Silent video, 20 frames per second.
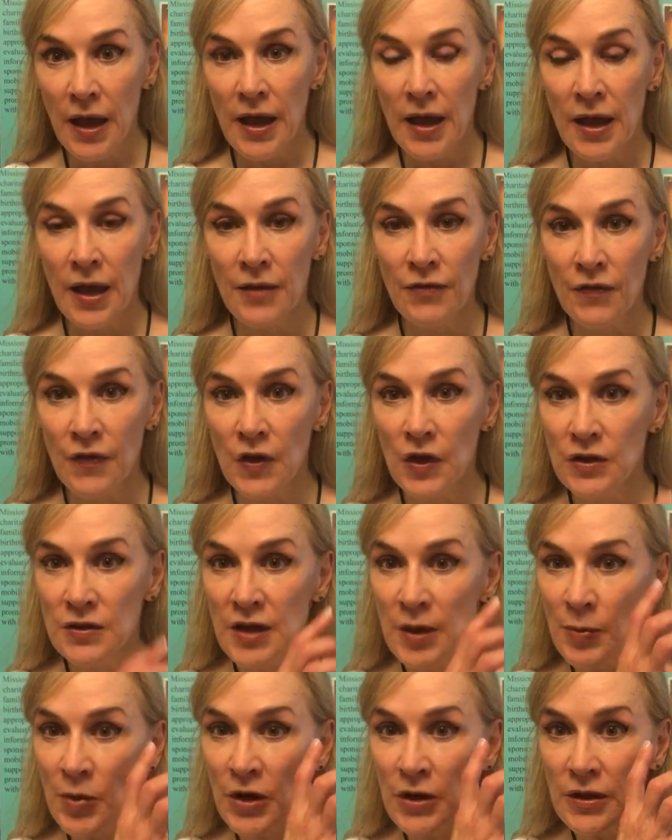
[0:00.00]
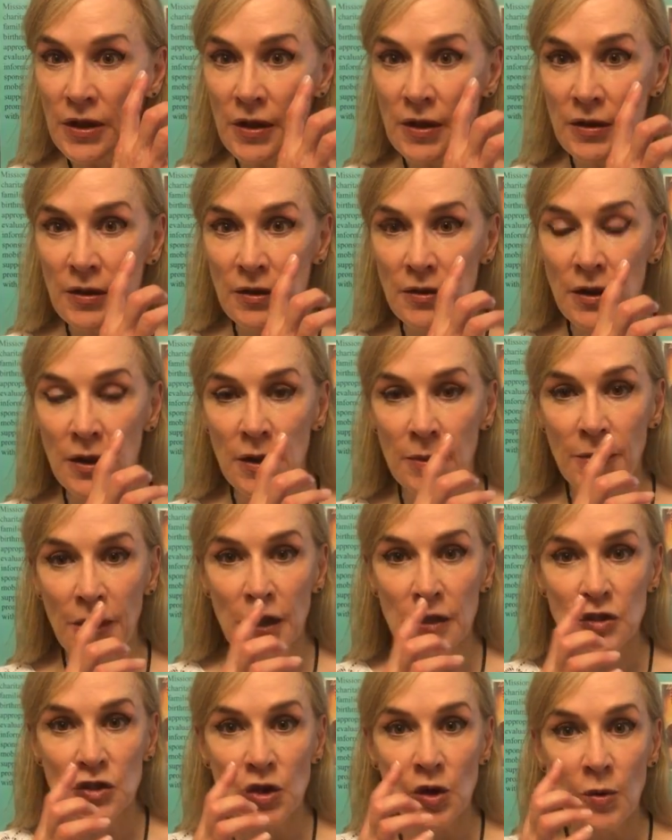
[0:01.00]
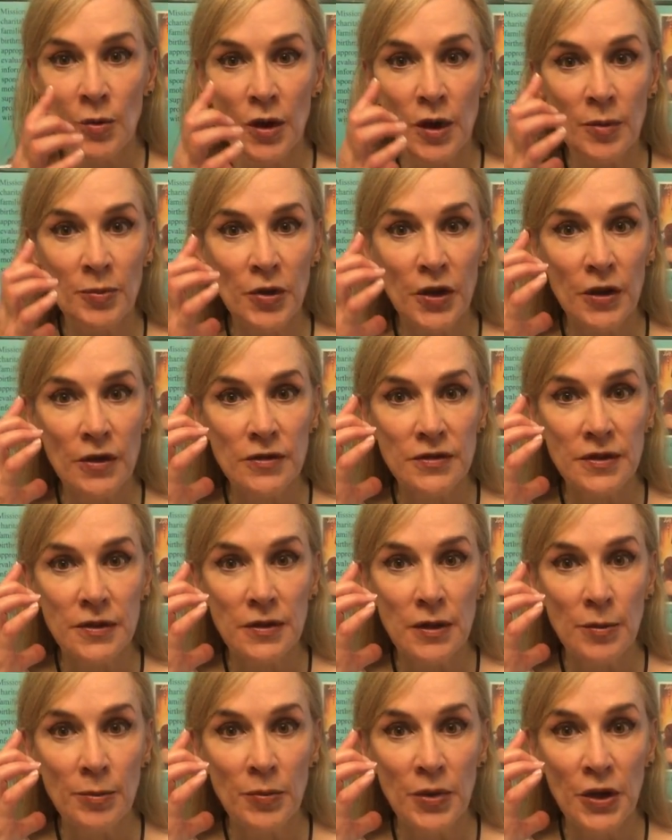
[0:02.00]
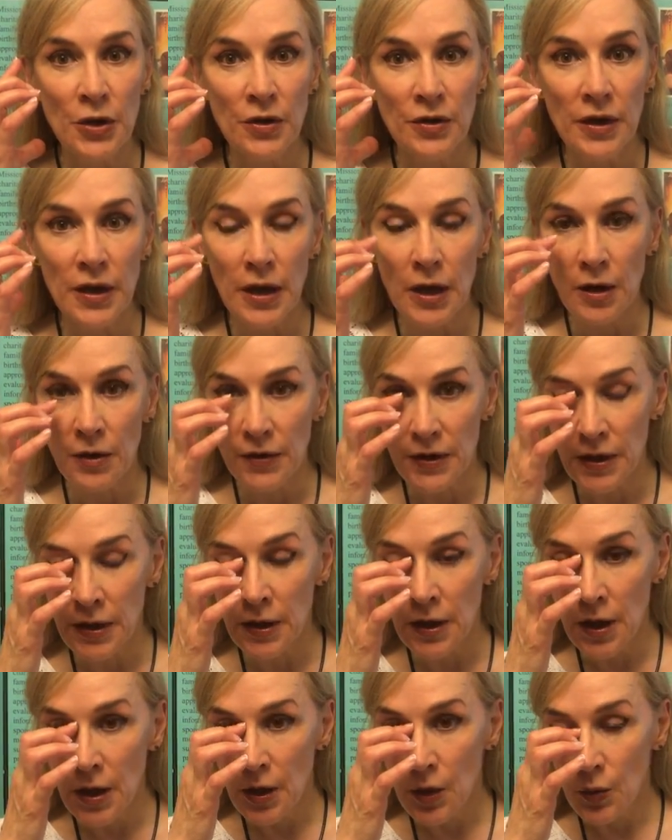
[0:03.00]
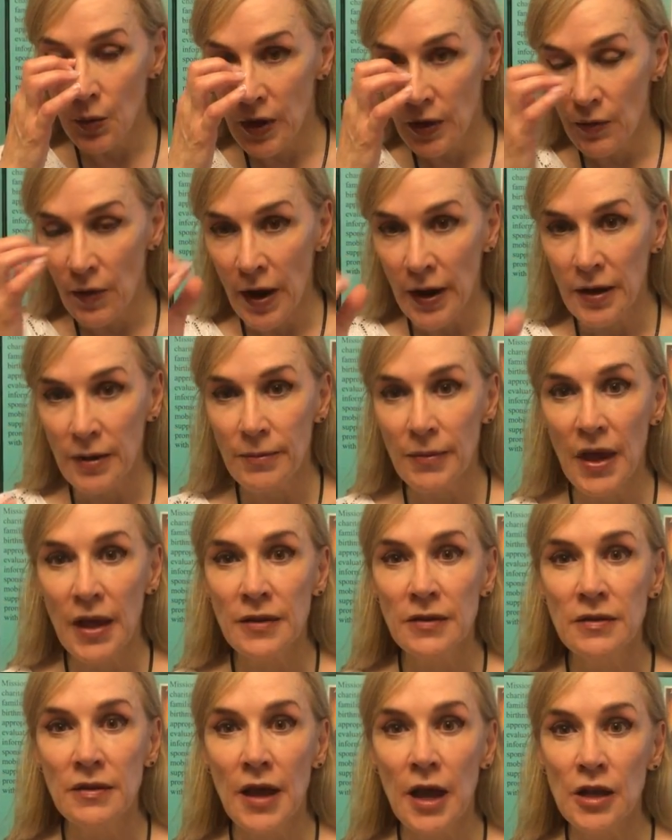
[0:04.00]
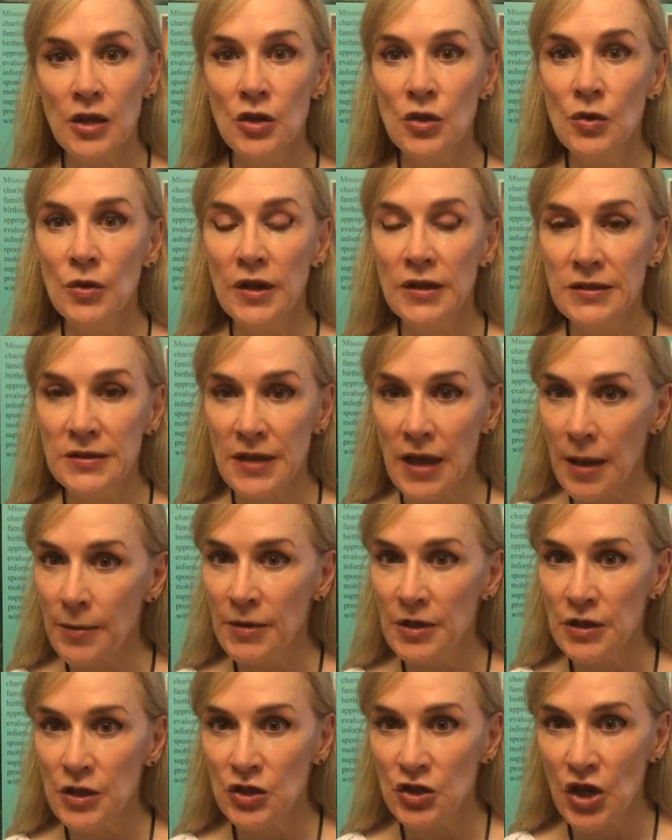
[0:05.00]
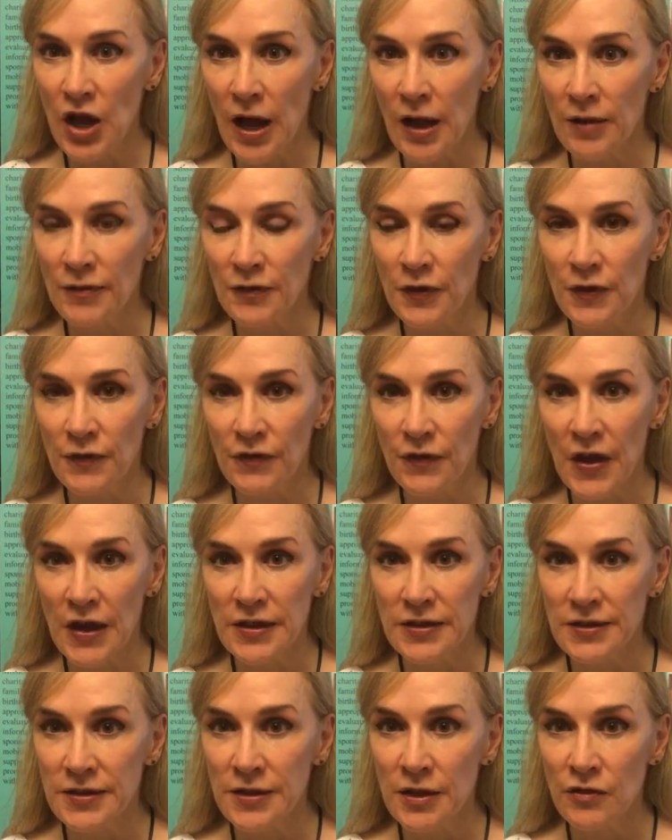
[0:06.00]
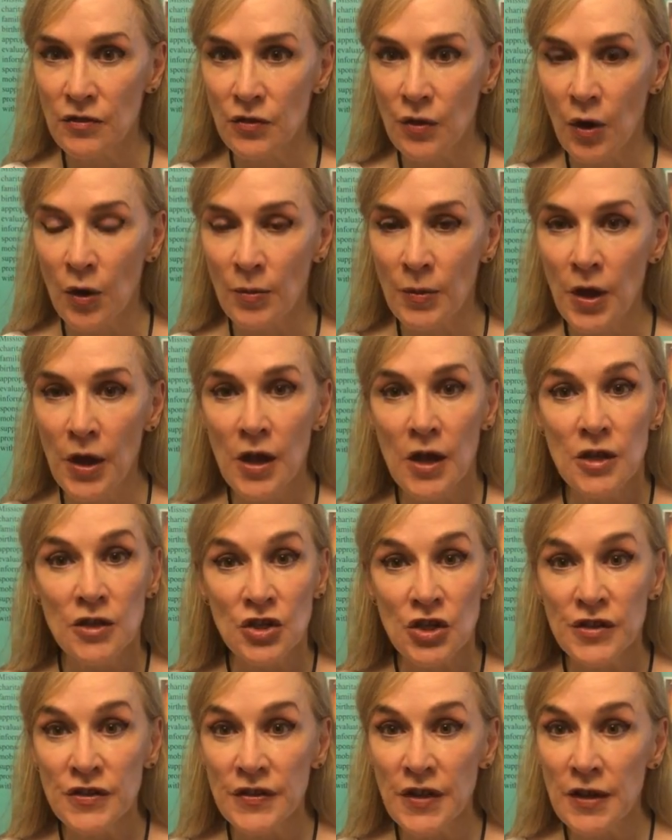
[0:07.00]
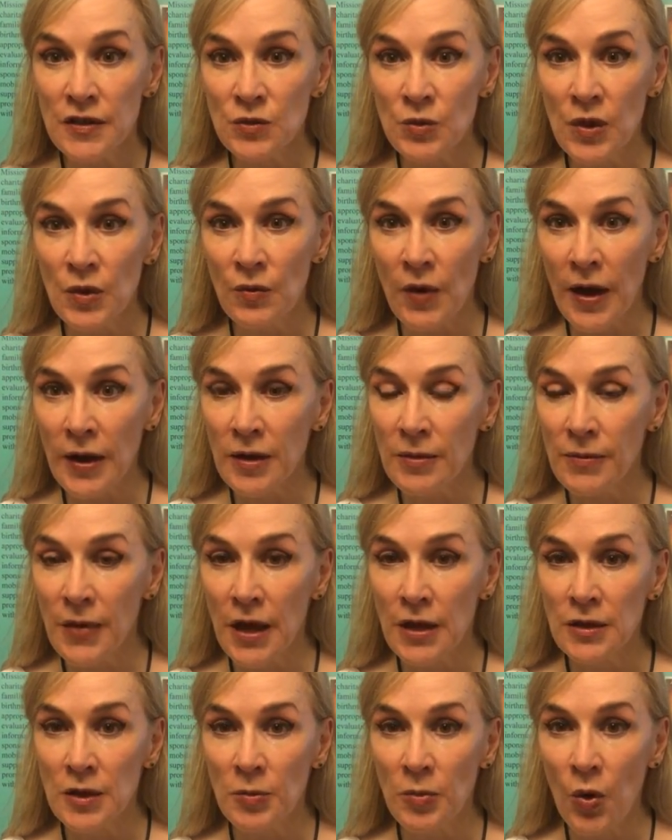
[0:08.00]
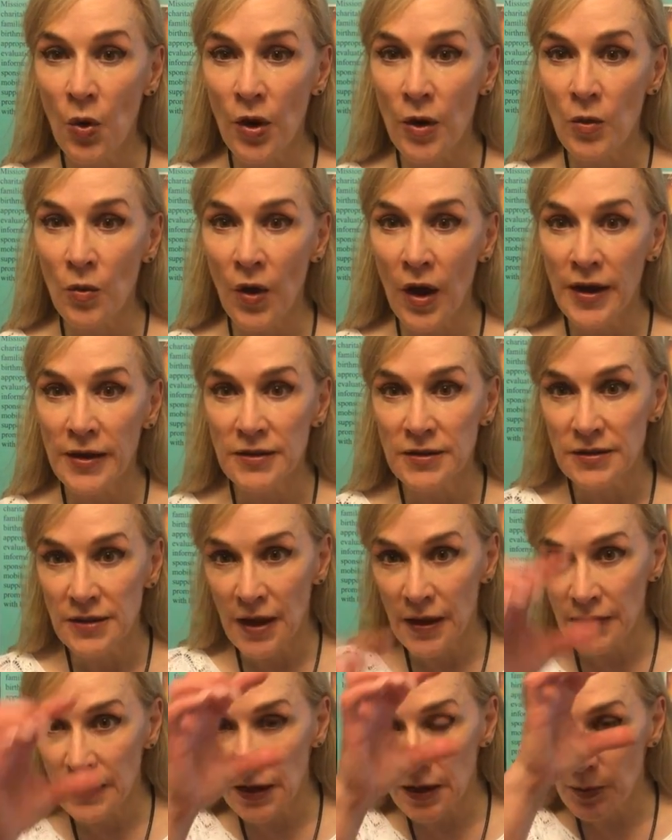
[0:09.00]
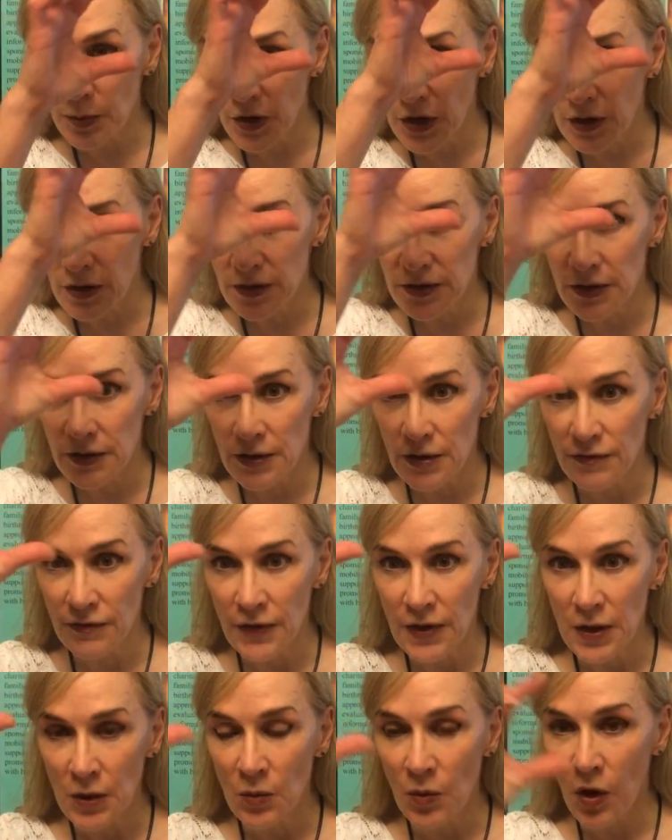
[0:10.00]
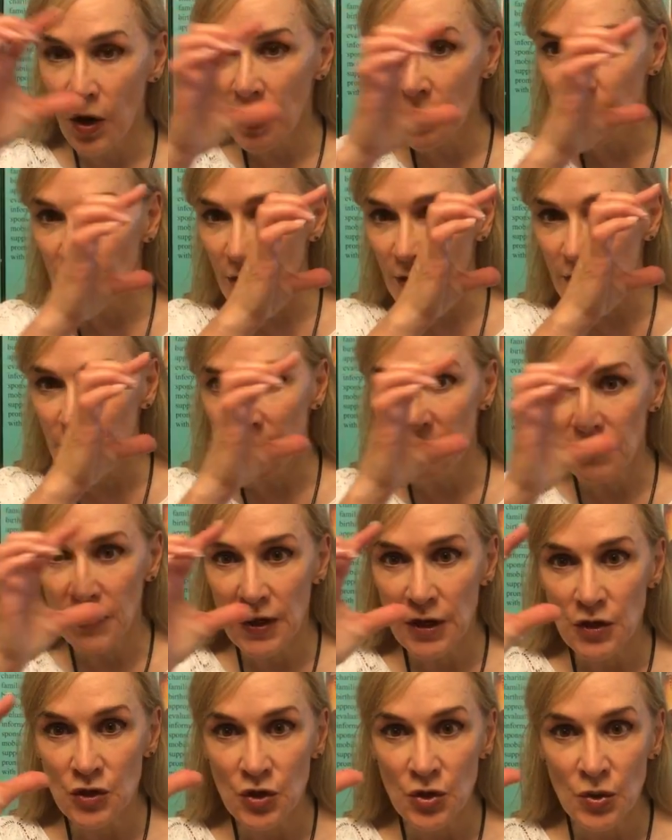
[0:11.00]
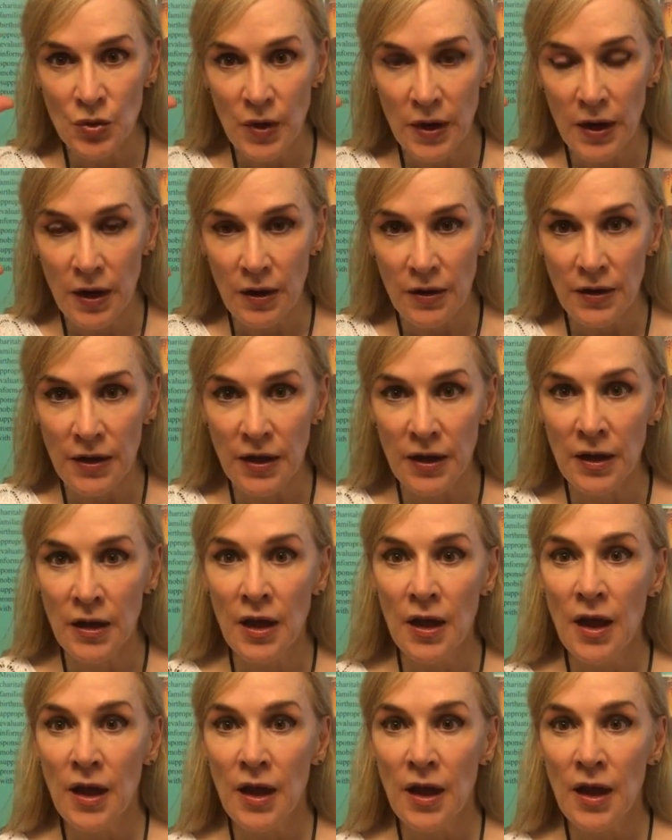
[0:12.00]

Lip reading: If typically the hemangioma appears in the beard area, we recommend that you examine the child for FACE syndrome. Just as we recommend a port wine stain that appears in the V1 or the V2 area,